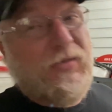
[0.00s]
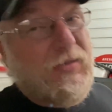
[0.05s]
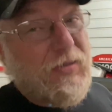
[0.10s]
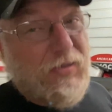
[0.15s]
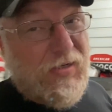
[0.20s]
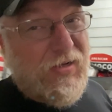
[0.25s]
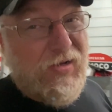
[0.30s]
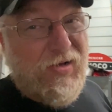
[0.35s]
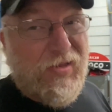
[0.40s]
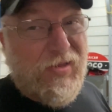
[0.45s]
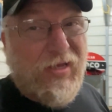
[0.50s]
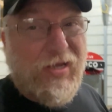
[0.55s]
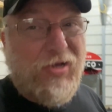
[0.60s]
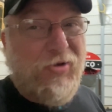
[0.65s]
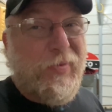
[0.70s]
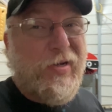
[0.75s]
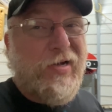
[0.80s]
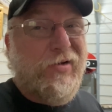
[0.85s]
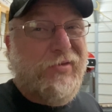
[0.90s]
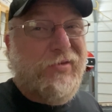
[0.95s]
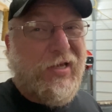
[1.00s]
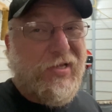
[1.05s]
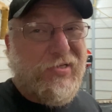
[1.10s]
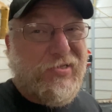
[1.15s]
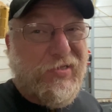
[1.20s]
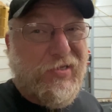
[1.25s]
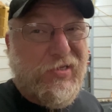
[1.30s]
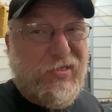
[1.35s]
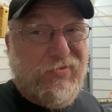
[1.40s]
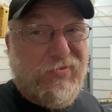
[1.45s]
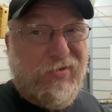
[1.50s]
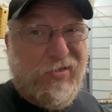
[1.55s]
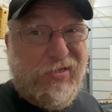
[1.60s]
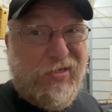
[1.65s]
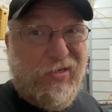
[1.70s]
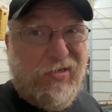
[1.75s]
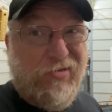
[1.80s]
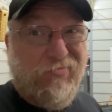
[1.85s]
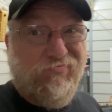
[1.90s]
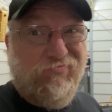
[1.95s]
ain't gonna be no testing this
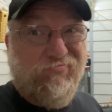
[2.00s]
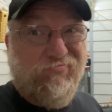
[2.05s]
weekend.